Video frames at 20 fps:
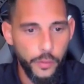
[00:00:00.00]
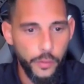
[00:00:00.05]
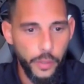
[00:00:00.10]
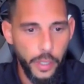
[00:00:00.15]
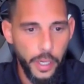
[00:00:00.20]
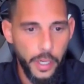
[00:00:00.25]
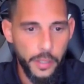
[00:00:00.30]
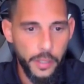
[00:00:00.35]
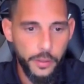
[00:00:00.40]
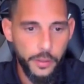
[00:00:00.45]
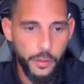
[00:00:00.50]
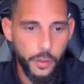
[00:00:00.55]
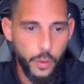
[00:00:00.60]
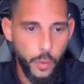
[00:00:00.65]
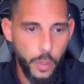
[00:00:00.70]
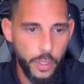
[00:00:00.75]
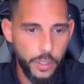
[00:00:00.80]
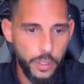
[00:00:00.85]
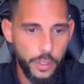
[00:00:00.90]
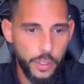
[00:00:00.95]
of their answered
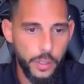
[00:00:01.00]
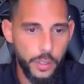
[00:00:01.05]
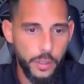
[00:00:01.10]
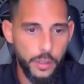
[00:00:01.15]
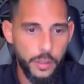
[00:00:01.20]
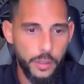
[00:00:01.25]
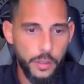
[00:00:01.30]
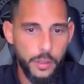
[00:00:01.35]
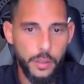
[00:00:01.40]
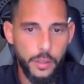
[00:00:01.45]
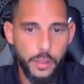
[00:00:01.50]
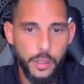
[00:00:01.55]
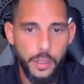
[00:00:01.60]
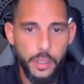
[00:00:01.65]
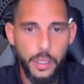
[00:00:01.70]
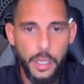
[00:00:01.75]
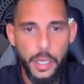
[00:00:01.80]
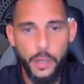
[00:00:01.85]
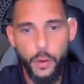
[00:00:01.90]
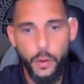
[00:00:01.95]
questions
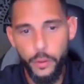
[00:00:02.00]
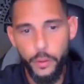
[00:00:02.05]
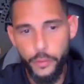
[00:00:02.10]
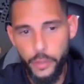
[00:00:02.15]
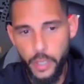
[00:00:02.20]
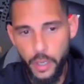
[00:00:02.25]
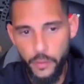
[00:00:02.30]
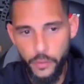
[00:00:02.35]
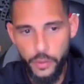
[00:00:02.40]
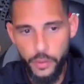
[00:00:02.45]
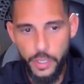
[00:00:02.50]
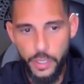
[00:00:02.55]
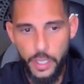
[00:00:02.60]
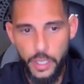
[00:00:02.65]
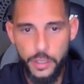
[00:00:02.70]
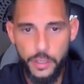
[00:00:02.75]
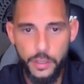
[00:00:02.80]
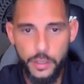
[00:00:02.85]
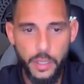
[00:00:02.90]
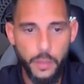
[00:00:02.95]
and all the
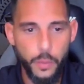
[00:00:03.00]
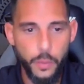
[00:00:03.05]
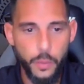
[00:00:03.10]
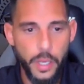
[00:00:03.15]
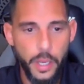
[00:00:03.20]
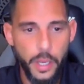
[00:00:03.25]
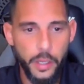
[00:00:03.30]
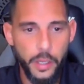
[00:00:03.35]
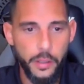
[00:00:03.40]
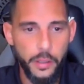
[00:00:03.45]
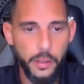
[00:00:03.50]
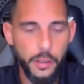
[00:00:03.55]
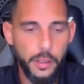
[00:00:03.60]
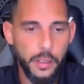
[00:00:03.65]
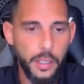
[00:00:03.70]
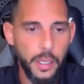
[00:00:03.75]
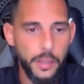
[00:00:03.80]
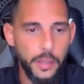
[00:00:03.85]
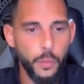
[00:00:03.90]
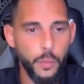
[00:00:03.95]
conversations that we had.
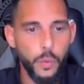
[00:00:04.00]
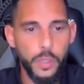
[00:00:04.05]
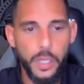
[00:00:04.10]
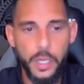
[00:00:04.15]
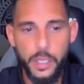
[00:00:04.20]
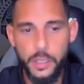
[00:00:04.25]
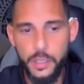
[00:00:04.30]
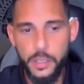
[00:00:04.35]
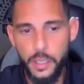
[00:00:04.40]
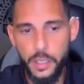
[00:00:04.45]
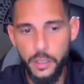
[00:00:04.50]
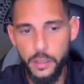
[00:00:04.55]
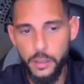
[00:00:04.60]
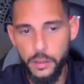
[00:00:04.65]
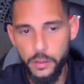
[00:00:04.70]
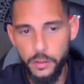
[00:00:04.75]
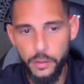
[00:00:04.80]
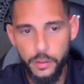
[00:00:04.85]
And then we'll get into,